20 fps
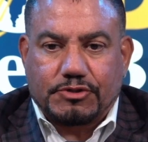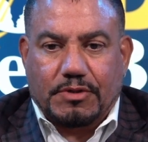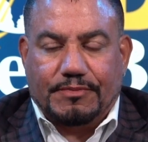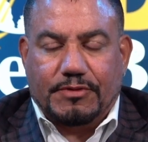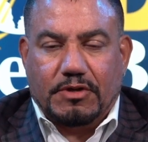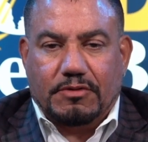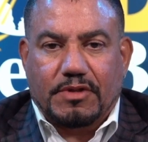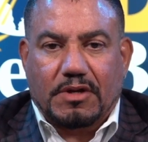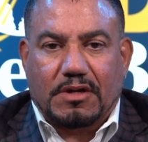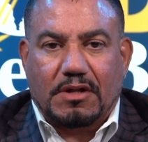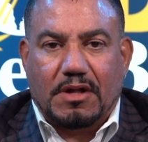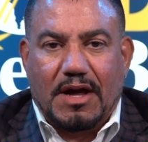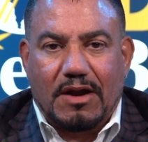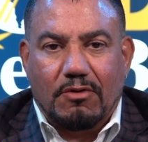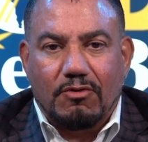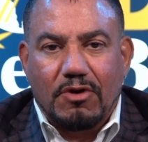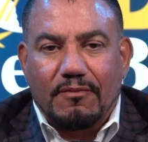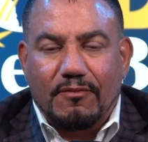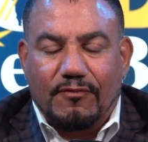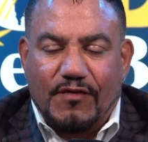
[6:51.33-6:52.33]
I'm dealing with the client. I
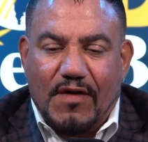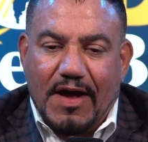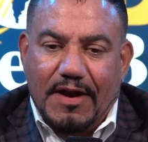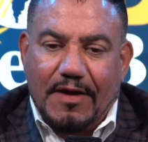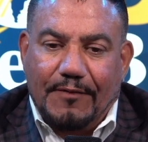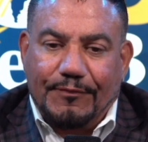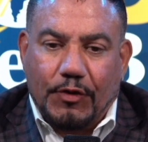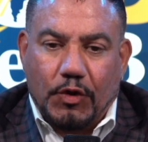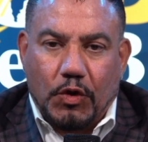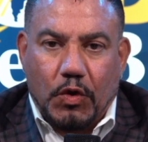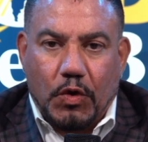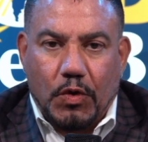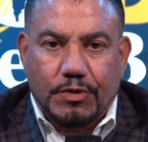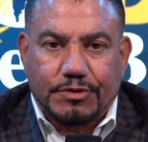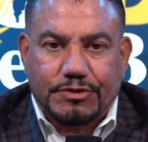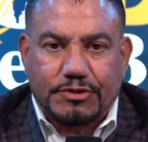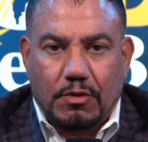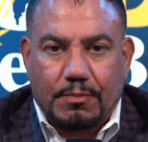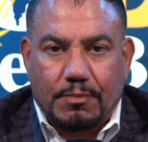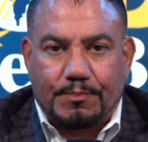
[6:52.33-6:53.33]
want to find out their
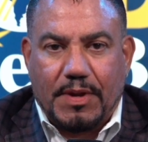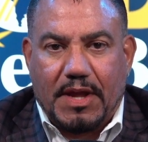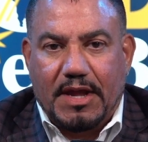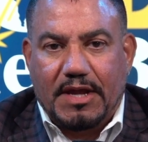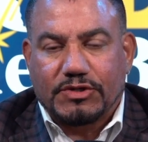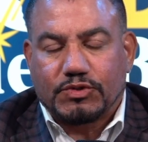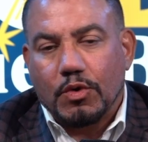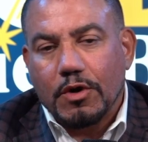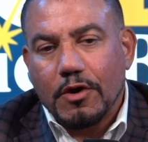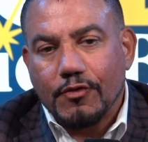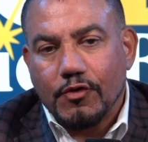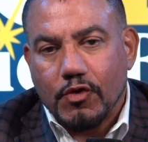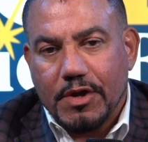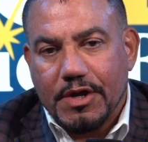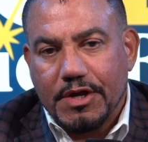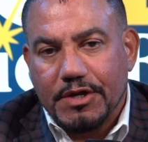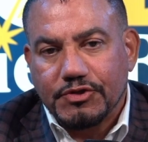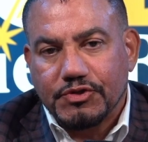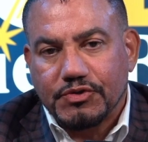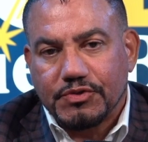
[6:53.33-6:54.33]
hurts and their pains. What are their
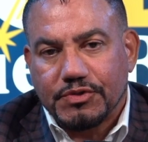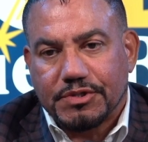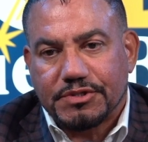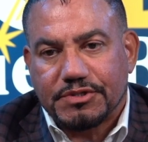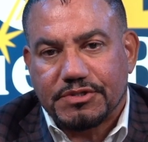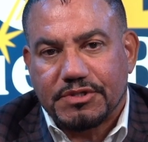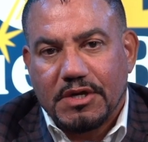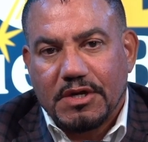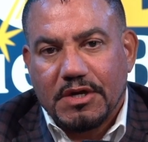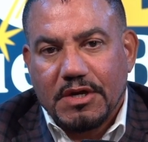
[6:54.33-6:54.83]
interests?